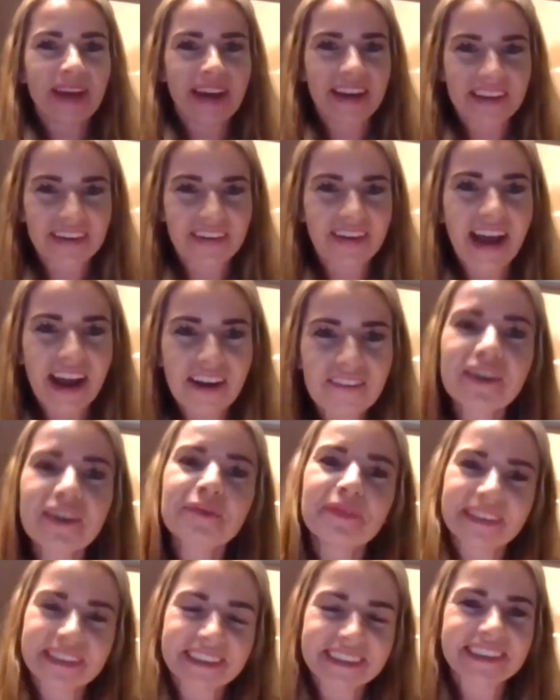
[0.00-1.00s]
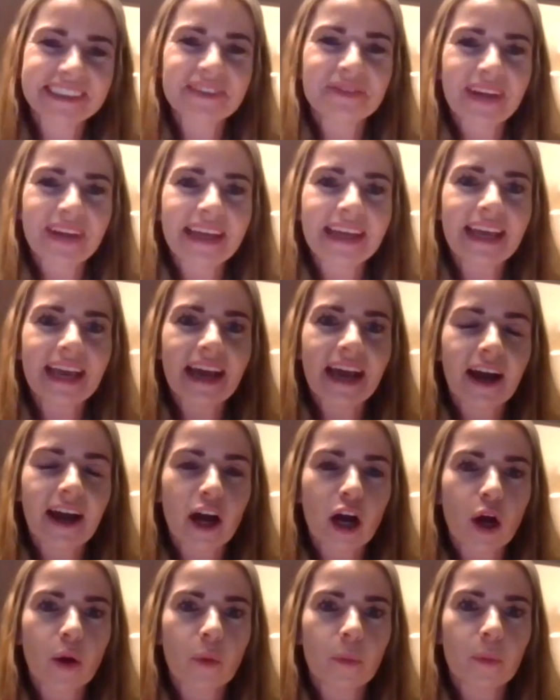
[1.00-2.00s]
You know, everybody should be.
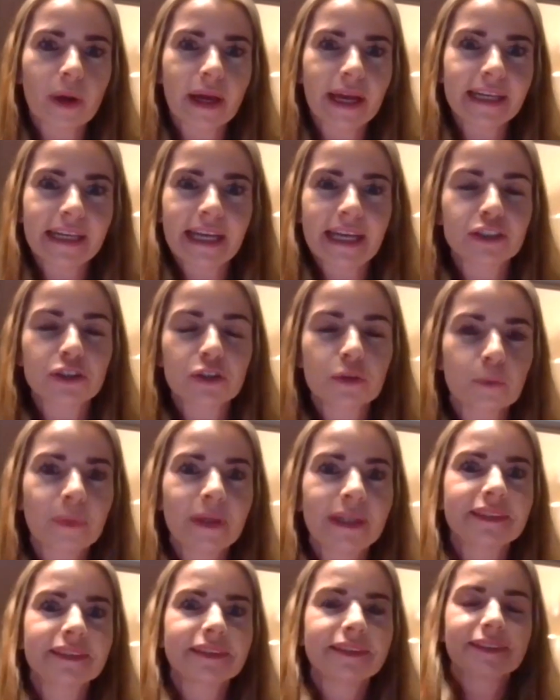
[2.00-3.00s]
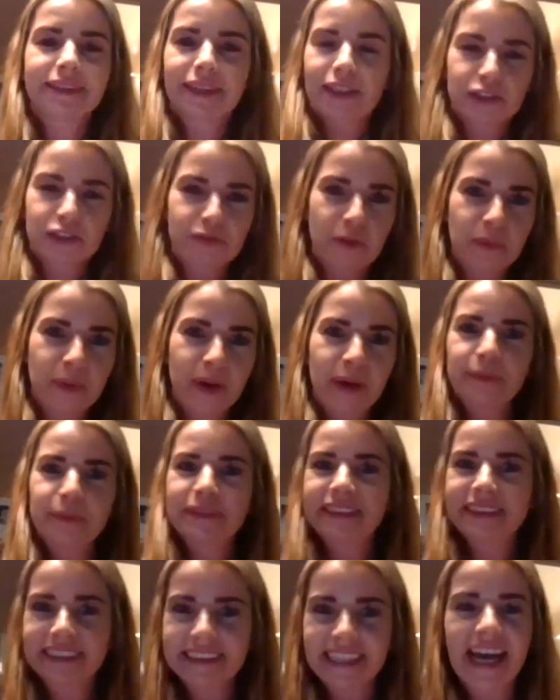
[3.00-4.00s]
It shouldn't be just for
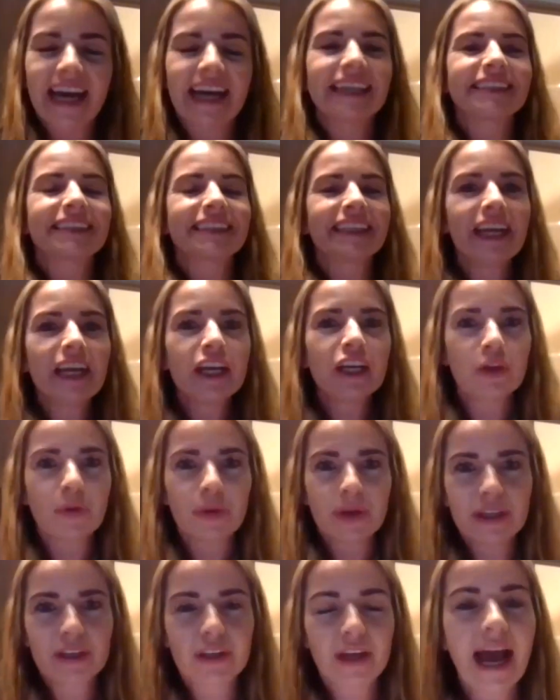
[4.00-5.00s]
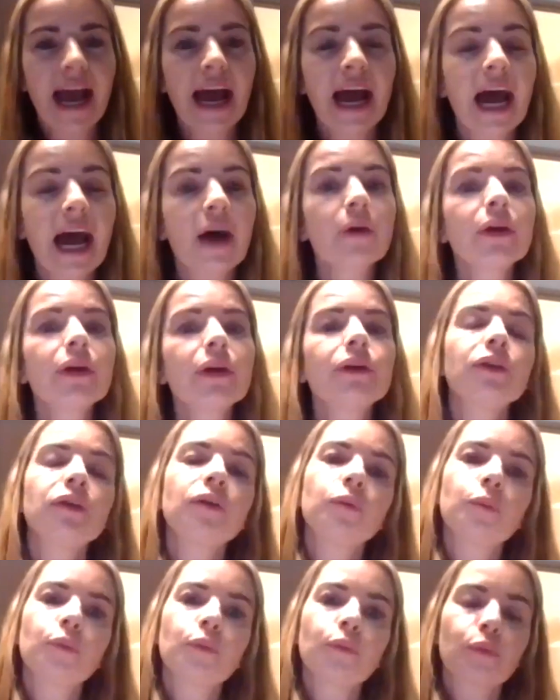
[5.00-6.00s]
mums and dads. You know, how can
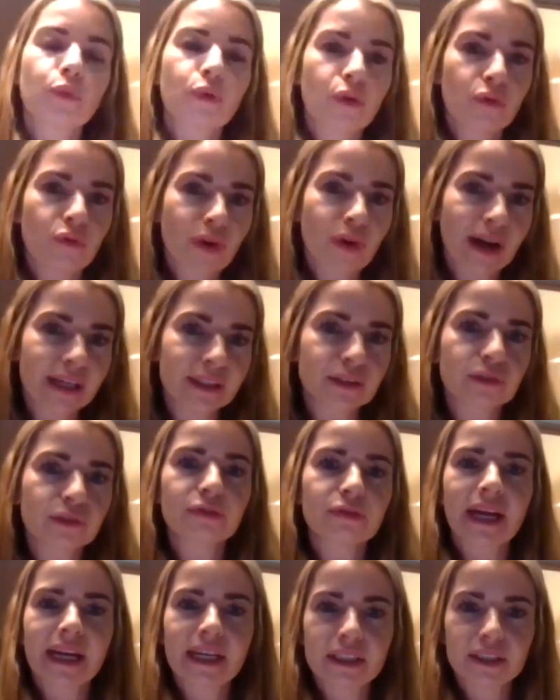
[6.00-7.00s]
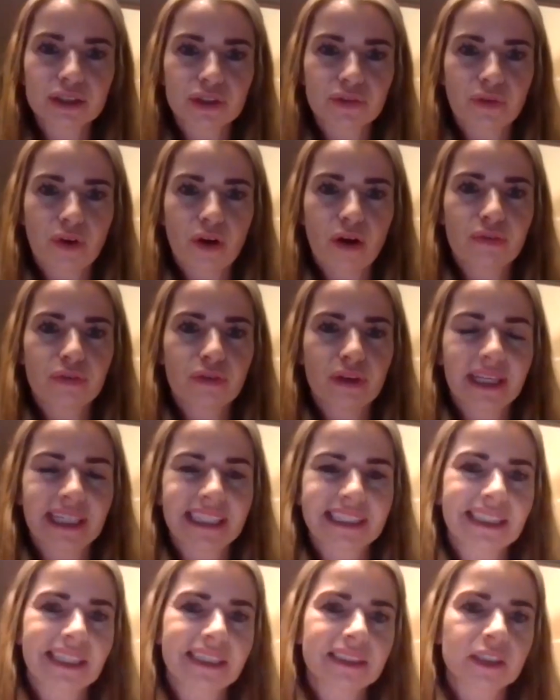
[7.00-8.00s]
you provide a range of
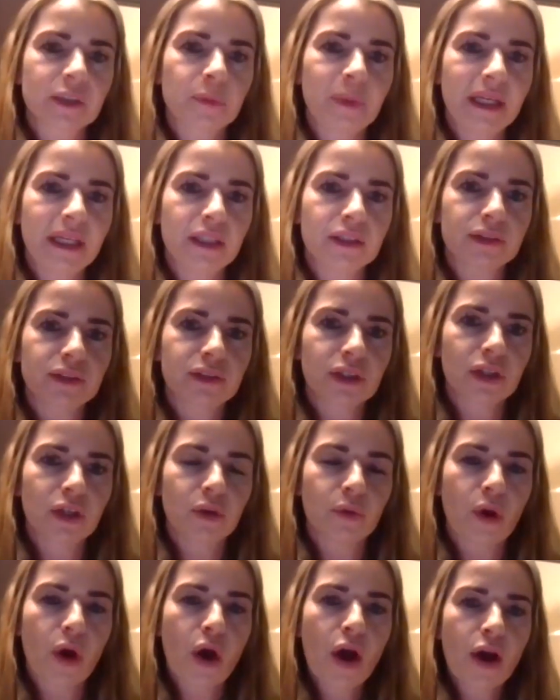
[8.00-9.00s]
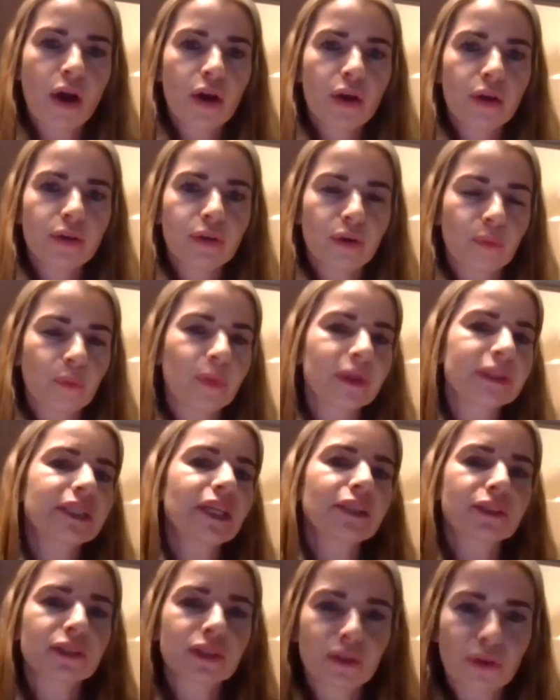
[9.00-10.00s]
offerings that speak to, you know,
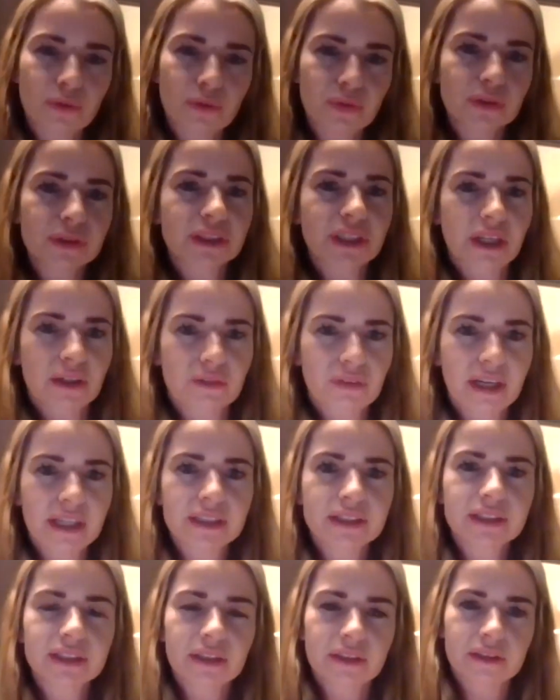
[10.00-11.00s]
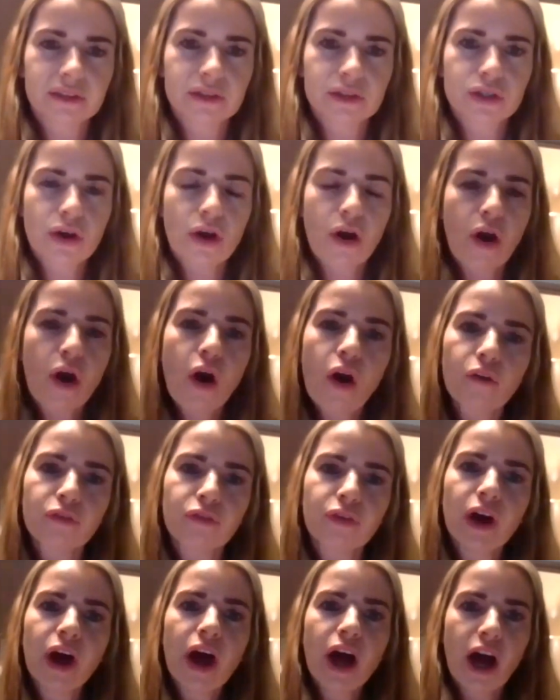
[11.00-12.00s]
potentially your 4 generations of
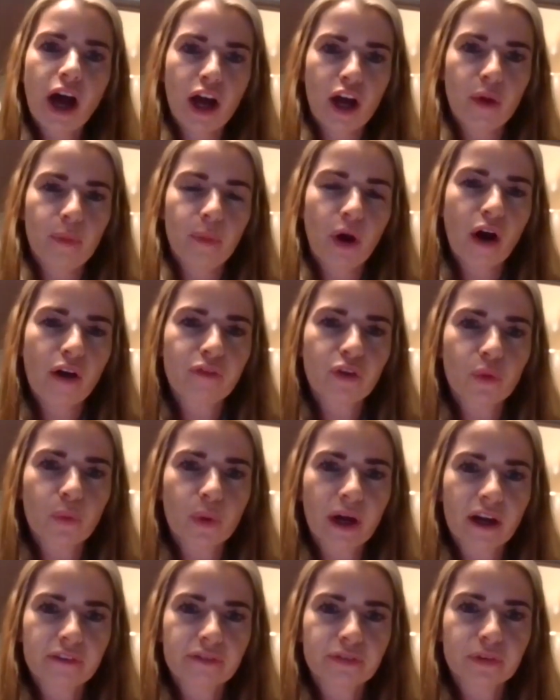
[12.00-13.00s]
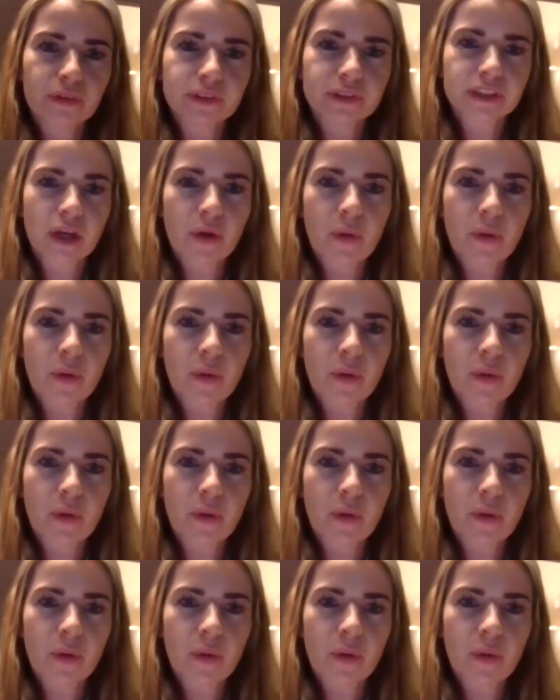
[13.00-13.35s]
a workforce? Yeah.